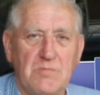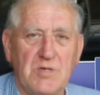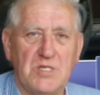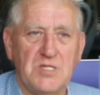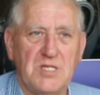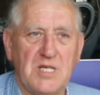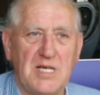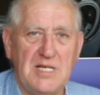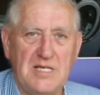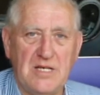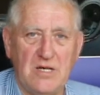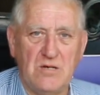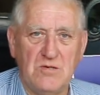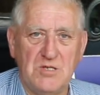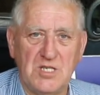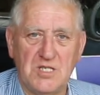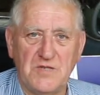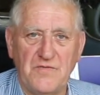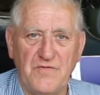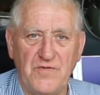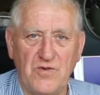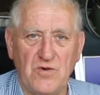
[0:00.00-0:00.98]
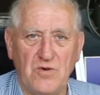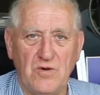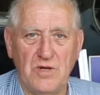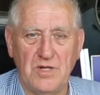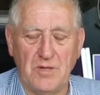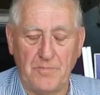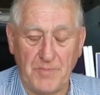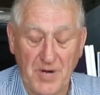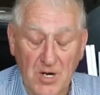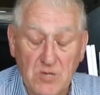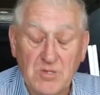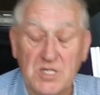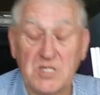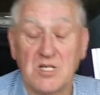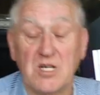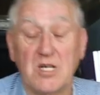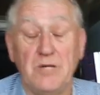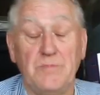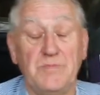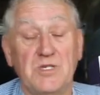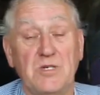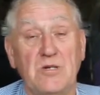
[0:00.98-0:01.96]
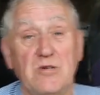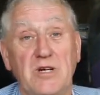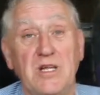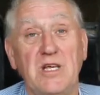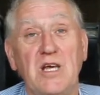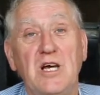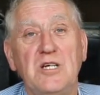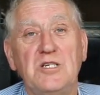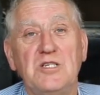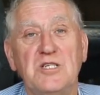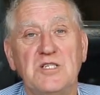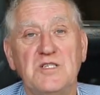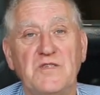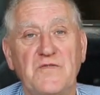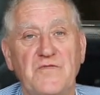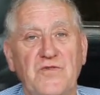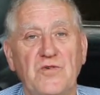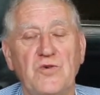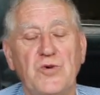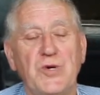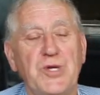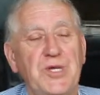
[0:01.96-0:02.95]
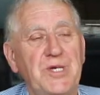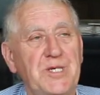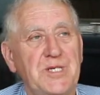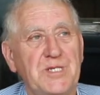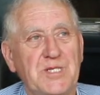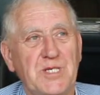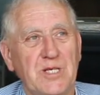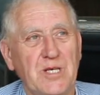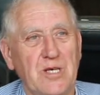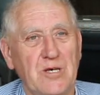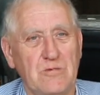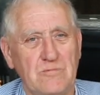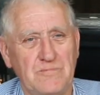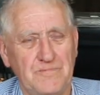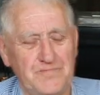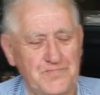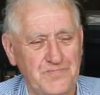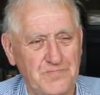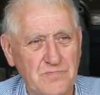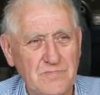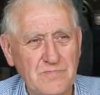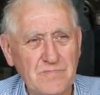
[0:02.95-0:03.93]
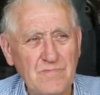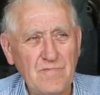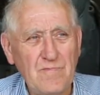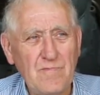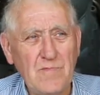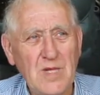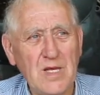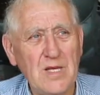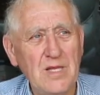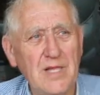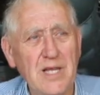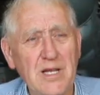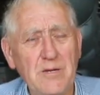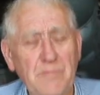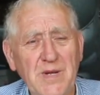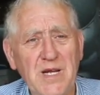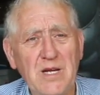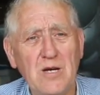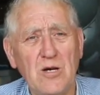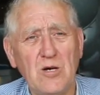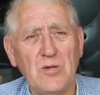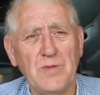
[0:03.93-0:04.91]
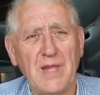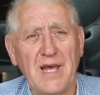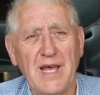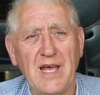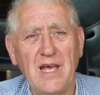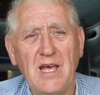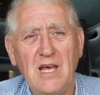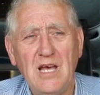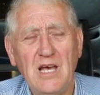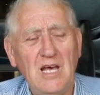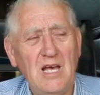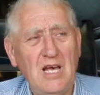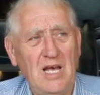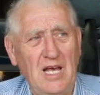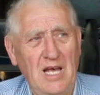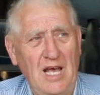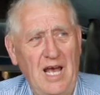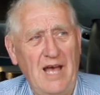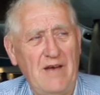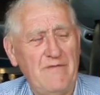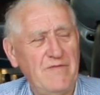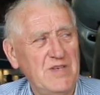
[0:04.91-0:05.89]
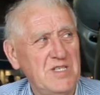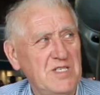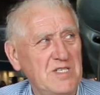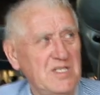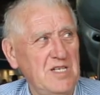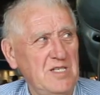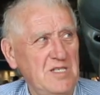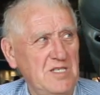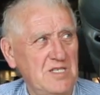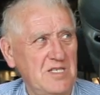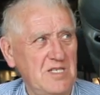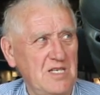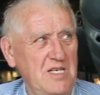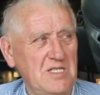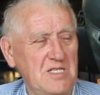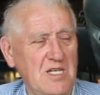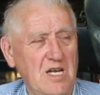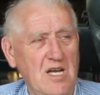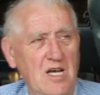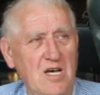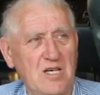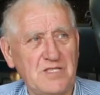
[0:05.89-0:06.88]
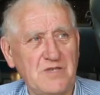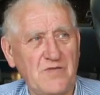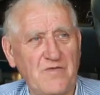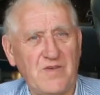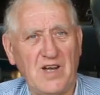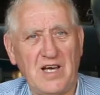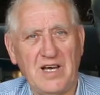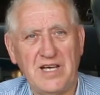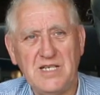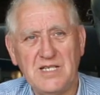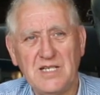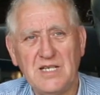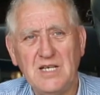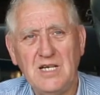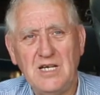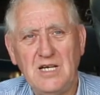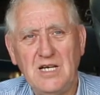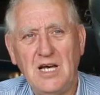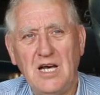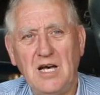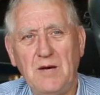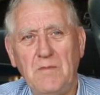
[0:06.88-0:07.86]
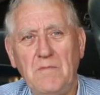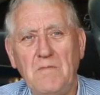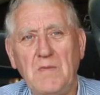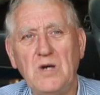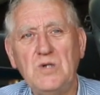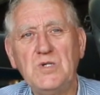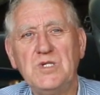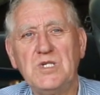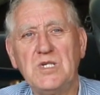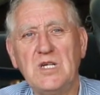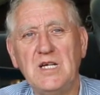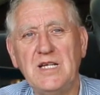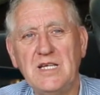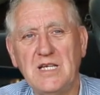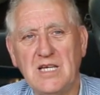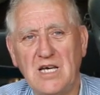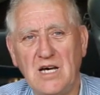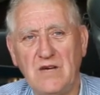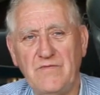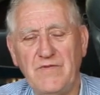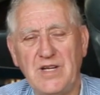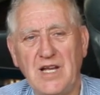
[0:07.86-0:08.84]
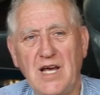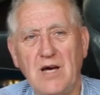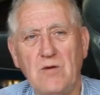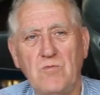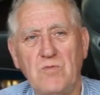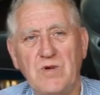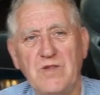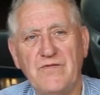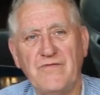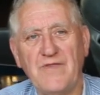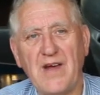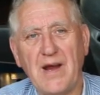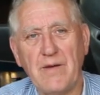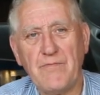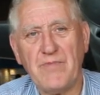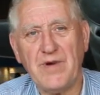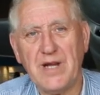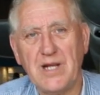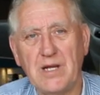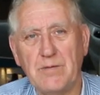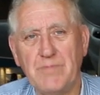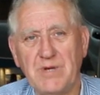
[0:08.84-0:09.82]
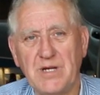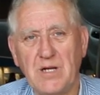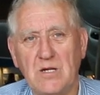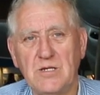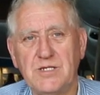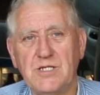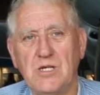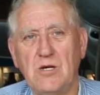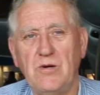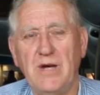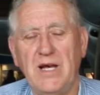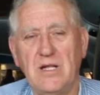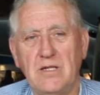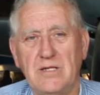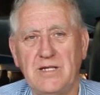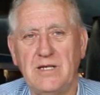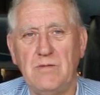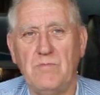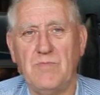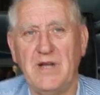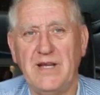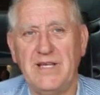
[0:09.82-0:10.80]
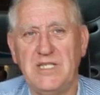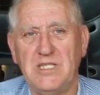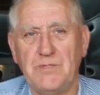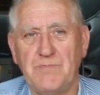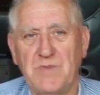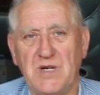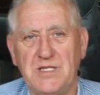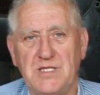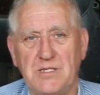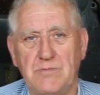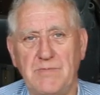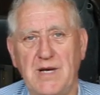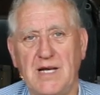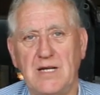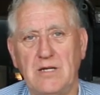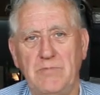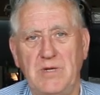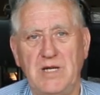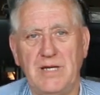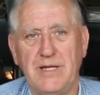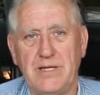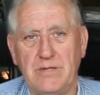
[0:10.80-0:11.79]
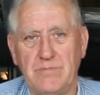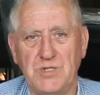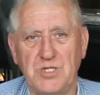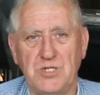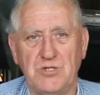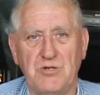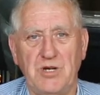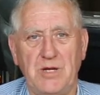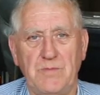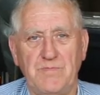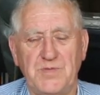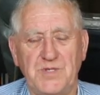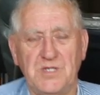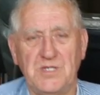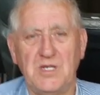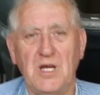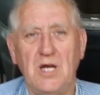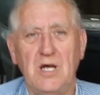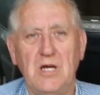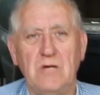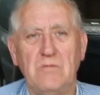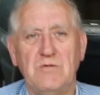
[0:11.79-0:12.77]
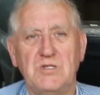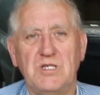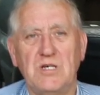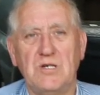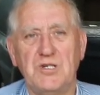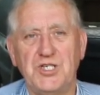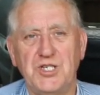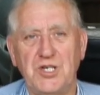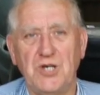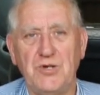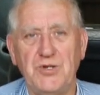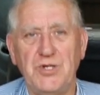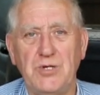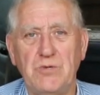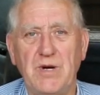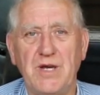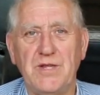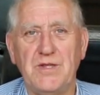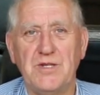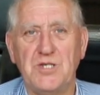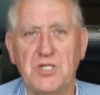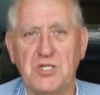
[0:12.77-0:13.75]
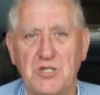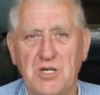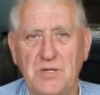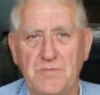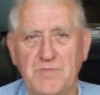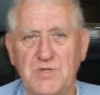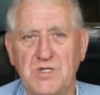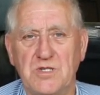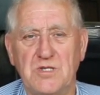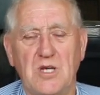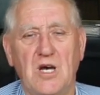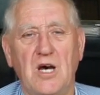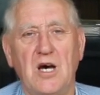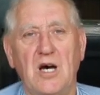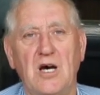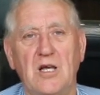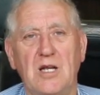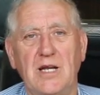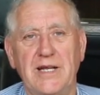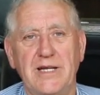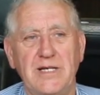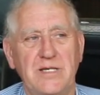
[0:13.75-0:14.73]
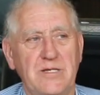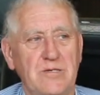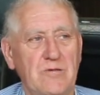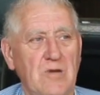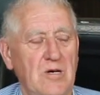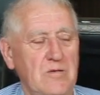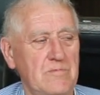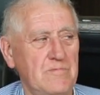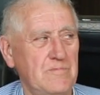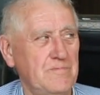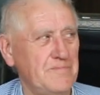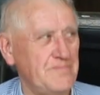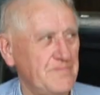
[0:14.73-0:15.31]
the Mosquito just for, the prototype, sorry, just four years ago. They'd been on there ever since its last flight, mostly covered up with fabric, but also held in place by some aluminium strips, which I'll show you where the strips are later on.